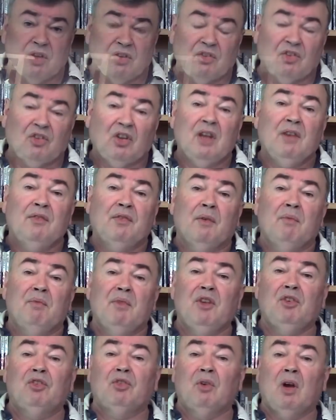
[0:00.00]
see from
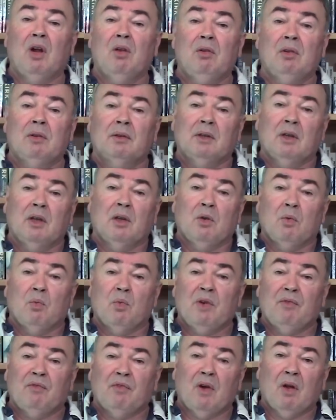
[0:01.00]
this roll
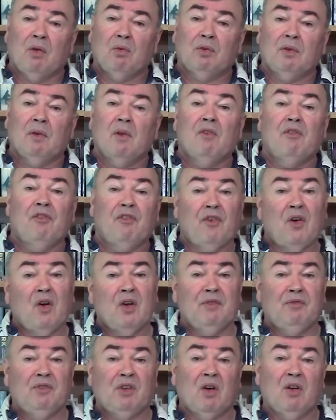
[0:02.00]
we've rolled
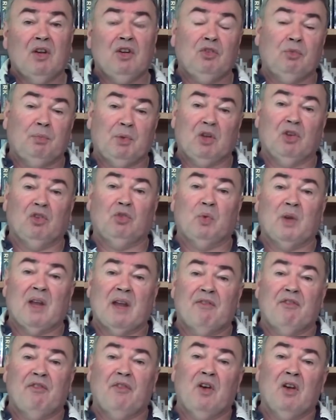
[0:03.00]
5 dice because we
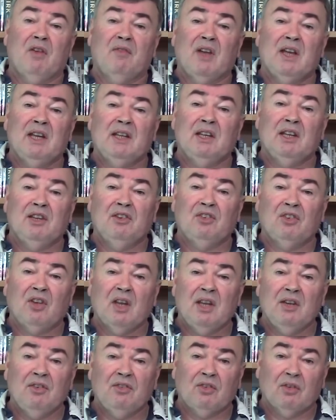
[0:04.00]
have 5
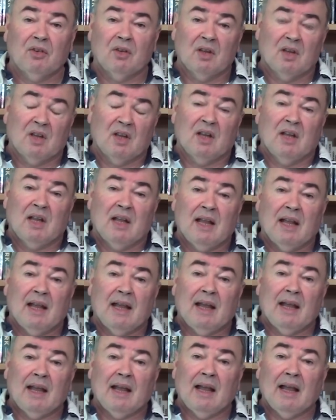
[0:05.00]
ADCs,
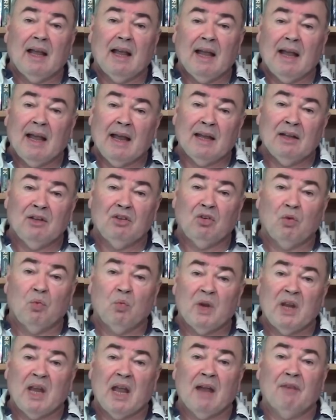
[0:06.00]
and
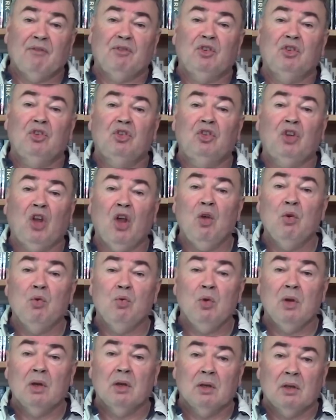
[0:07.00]
we have
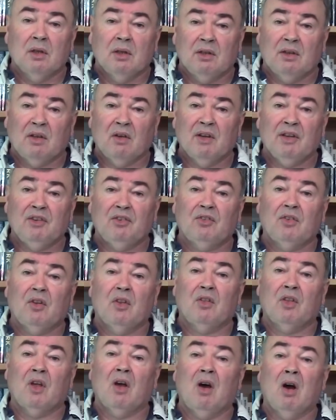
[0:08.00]
2 dice
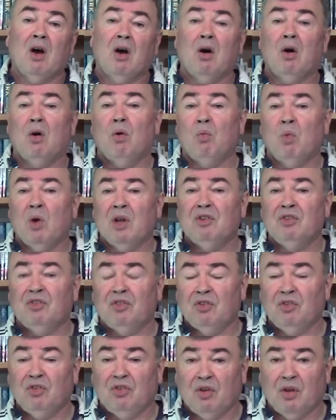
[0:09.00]
that are 1s
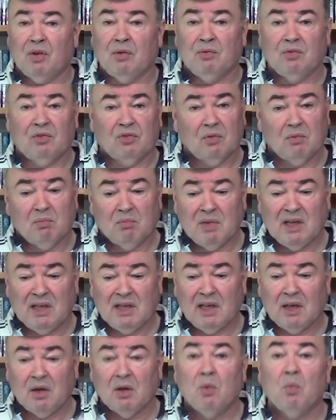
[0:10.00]
and 2s,
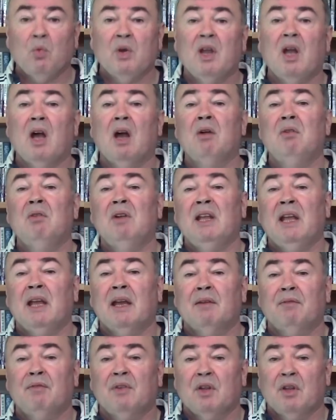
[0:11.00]
meaning we only
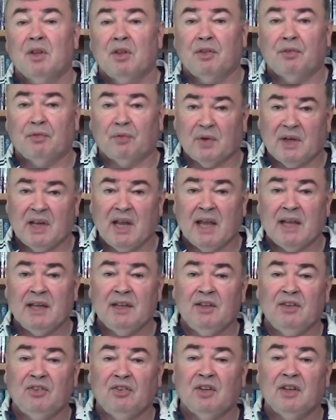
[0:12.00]
have 3
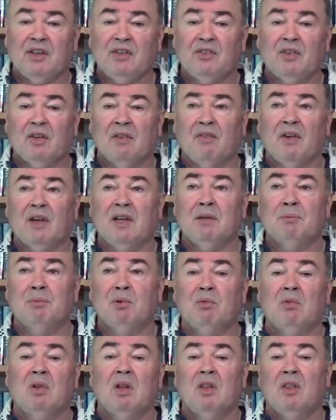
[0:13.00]
ADCs
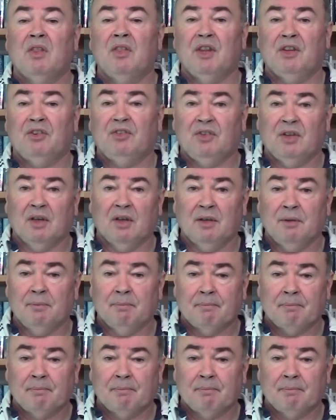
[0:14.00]
available this turn.